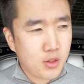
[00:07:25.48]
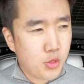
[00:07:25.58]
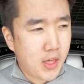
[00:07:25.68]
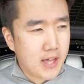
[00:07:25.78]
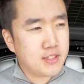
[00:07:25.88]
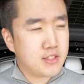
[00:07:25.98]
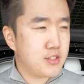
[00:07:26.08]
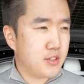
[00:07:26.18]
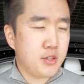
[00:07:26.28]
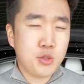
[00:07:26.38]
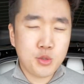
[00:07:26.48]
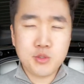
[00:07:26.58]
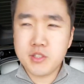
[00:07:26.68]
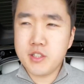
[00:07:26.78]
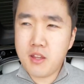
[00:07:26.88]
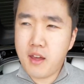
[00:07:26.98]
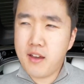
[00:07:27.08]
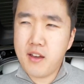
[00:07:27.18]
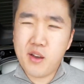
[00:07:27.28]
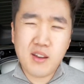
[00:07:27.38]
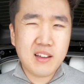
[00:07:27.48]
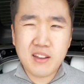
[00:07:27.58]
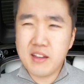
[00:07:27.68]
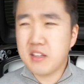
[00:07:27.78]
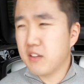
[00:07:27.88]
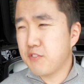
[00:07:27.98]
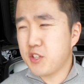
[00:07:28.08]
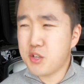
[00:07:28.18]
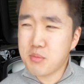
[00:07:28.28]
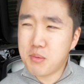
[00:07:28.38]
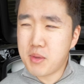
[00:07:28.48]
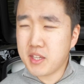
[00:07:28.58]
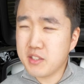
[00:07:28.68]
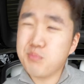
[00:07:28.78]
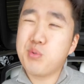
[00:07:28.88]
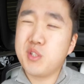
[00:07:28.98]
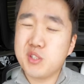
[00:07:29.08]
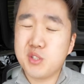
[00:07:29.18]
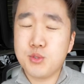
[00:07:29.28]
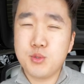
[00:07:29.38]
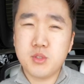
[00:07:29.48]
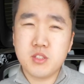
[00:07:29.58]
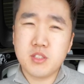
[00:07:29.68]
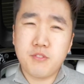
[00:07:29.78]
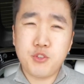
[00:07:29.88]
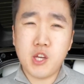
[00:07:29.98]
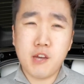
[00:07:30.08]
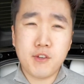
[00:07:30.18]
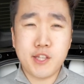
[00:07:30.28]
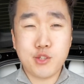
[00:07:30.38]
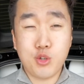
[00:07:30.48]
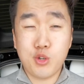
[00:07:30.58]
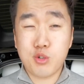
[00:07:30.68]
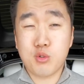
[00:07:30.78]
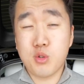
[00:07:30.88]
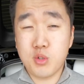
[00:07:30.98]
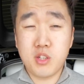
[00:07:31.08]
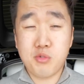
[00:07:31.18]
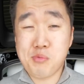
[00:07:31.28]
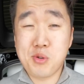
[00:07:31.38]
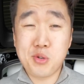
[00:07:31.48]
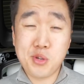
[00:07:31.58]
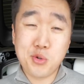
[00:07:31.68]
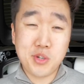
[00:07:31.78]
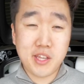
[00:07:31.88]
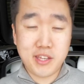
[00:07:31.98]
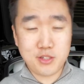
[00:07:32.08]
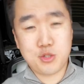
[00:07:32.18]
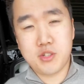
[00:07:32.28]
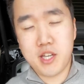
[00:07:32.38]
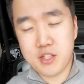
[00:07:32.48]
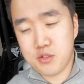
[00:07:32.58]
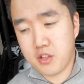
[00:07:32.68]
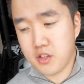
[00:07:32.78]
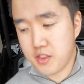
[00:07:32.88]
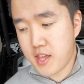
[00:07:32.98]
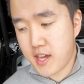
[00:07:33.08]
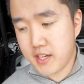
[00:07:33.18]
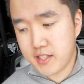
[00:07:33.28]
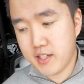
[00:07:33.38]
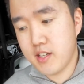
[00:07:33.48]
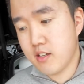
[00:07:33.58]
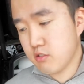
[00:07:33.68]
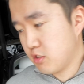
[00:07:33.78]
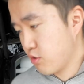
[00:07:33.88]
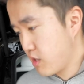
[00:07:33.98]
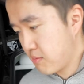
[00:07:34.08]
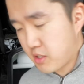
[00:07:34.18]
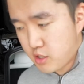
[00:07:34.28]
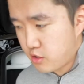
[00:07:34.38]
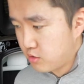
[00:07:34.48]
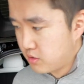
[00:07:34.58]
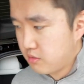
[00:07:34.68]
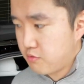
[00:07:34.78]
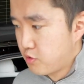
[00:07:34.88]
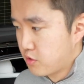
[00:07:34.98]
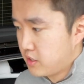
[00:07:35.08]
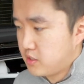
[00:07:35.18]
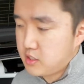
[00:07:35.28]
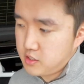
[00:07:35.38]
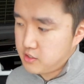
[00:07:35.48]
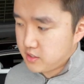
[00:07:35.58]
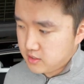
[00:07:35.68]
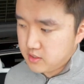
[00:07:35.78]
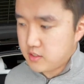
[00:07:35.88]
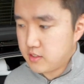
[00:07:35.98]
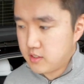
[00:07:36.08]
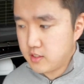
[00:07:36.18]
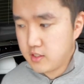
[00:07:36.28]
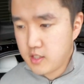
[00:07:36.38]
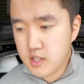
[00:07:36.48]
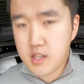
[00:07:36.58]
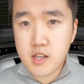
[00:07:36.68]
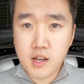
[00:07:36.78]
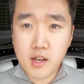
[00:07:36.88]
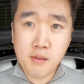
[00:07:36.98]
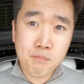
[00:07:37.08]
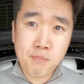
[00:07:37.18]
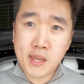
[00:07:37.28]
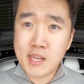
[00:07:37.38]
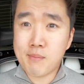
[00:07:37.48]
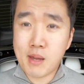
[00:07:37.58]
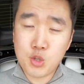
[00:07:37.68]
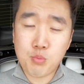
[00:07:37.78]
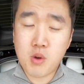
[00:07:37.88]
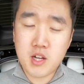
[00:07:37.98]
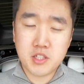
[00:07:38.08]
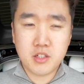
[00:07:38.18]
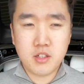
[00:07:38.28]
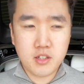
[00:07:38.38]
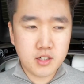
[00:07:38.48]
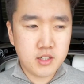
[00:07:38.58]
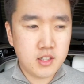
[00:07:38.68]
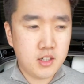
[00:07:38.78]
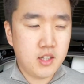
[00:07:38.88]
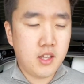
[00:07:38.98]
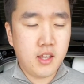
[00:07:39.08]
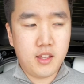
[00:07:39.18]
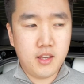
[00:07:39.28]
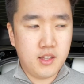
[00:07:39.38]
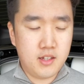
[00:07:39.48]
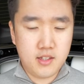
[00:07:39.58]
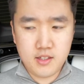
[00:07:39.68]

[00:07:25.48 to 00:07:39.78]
that concludes it. Another video I'll be making pretty soon is if you have a Toyota Corolla, we're doing an Android head unit on that. Ceramic coat for interior, exterior. Picking up my new project car, and